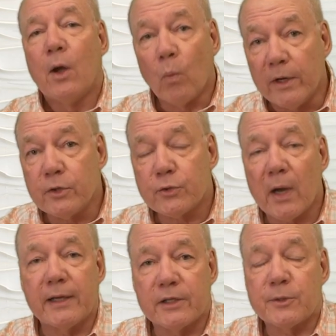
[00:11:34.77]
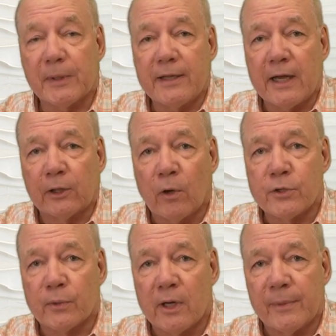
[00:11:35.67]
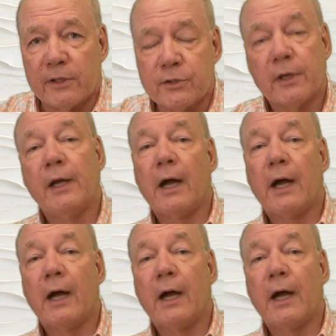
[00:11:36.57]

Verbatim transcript: when you try to display that larger image.